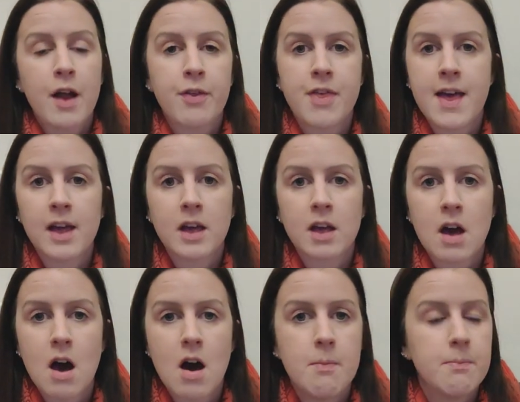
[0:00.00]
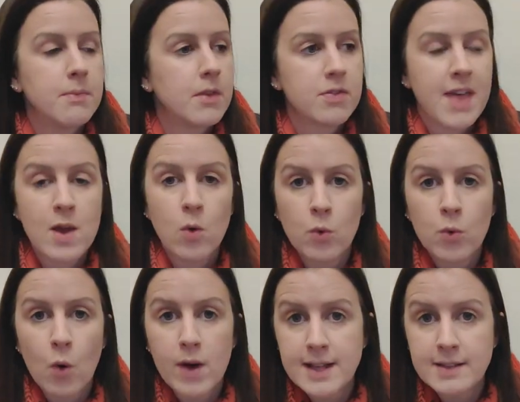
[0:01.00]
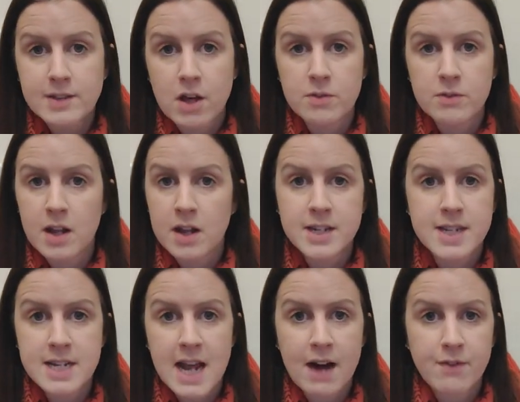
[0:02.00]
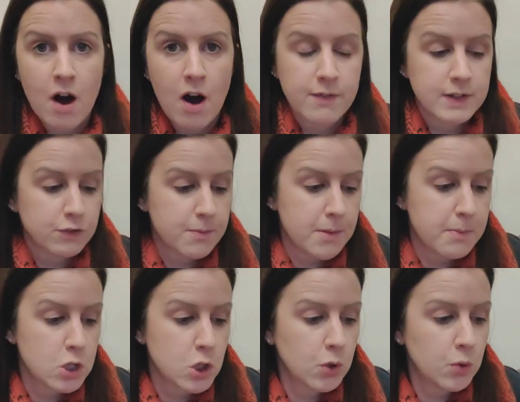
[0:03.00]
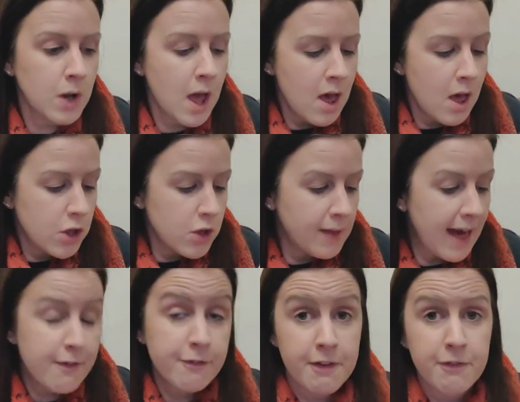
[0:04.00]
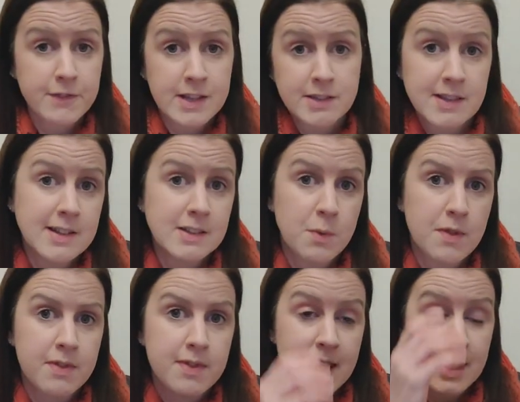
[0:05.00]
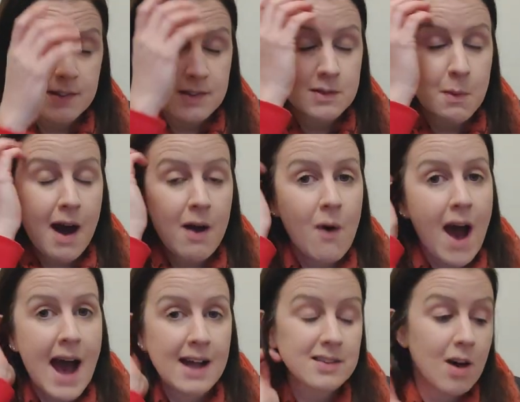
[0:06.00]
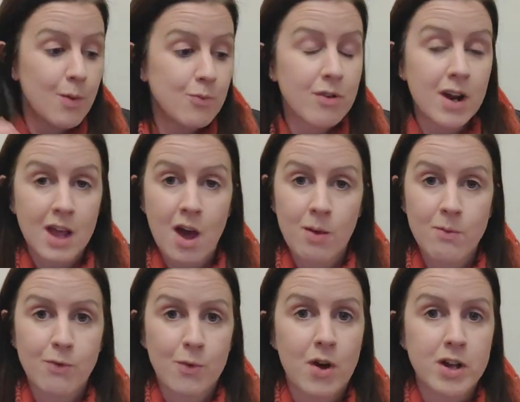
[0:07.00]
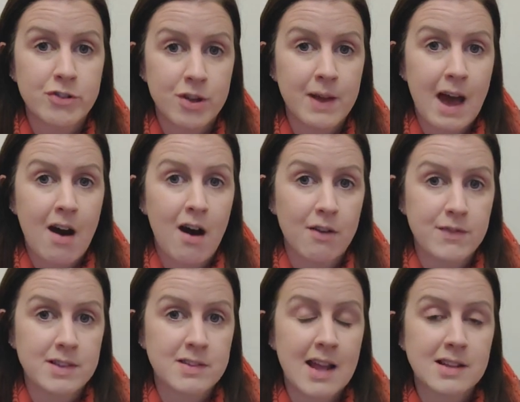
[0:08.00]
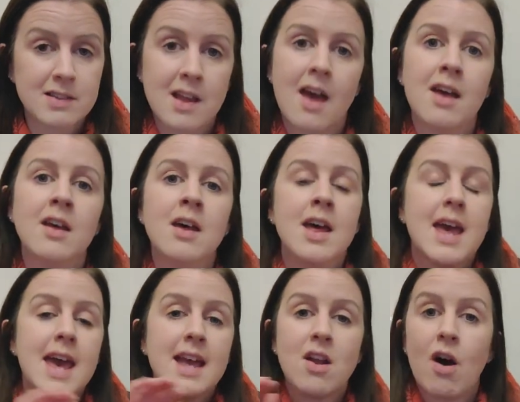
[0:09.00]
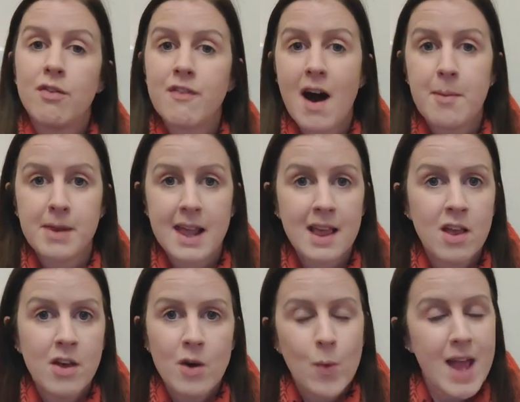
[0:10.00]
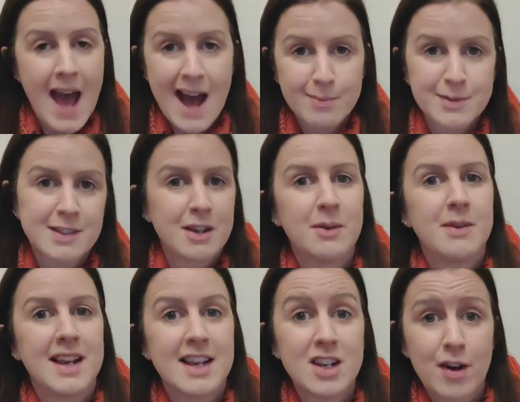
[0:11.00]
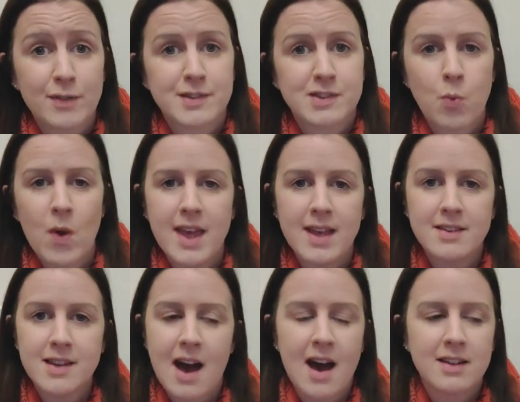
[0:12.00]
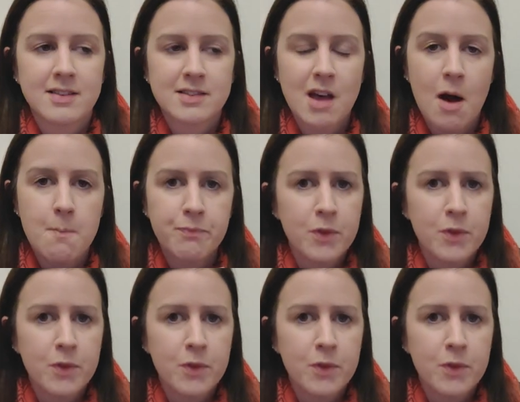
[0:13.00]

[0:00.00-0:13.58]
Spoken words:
I think they all got eaten and I didn't have a harvest from them at all. You get 50 seeds with these as well, and I'm really hopeful that I do get a harvest next year. In our family, we absolutely love Swede, and